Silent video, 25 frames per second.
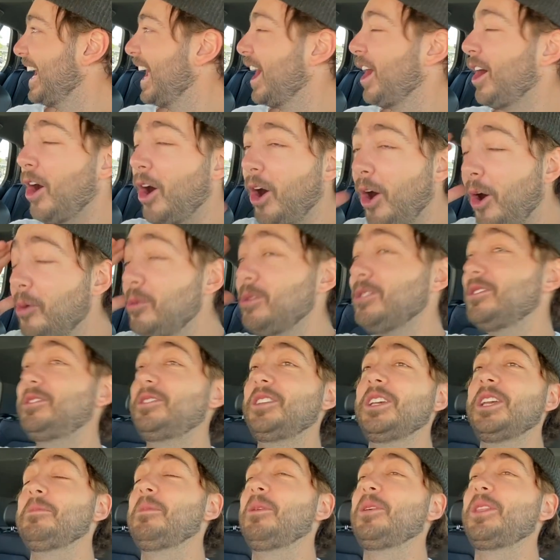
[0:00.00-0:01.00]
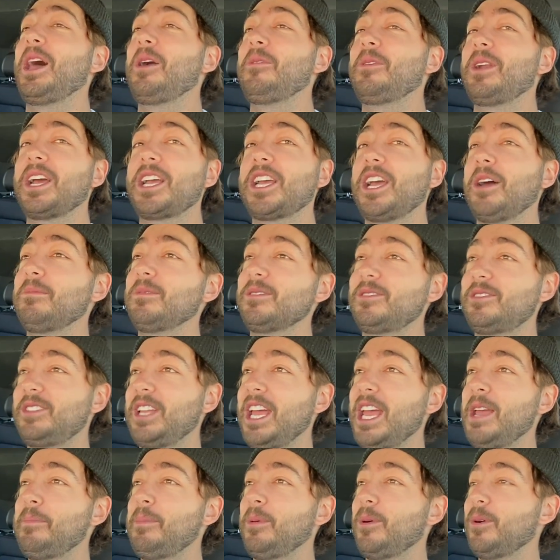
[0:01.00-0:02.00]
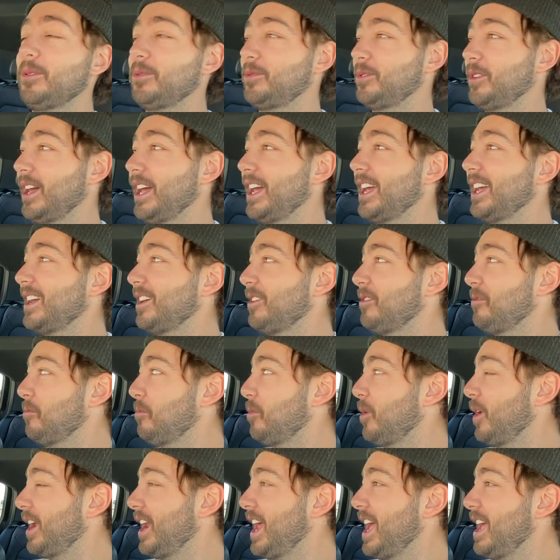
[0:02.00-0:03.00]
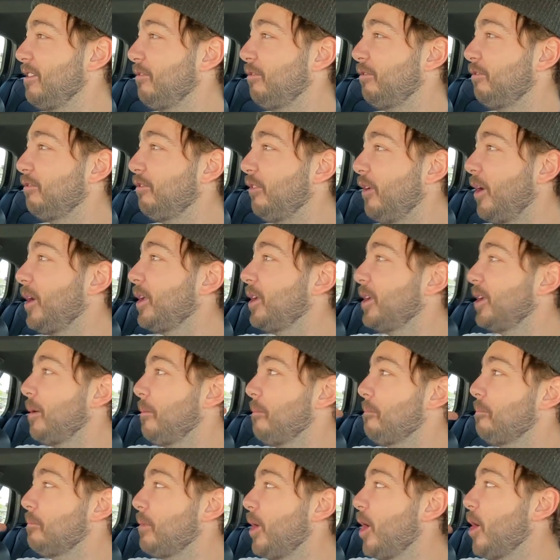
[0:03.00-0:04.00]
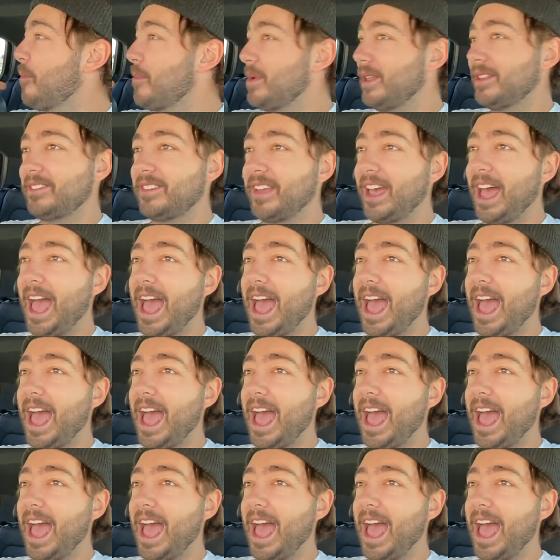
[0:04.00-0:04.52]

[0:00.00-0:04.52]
And I always think about that when I come to Staples. Like, what a fun moment to